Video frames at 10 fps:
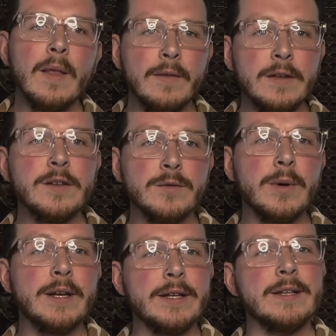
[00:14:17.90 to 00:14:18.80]
this is
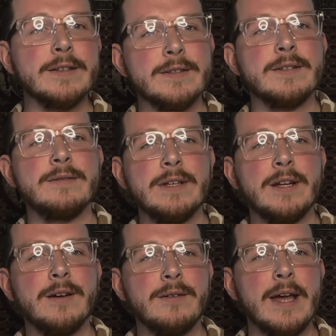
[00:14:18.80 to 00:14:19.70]
what it is,
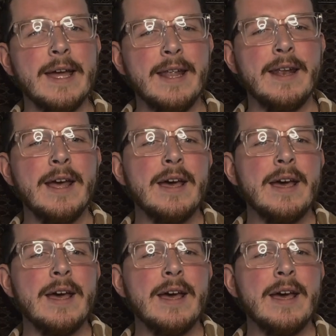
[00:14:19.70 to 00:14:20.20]
and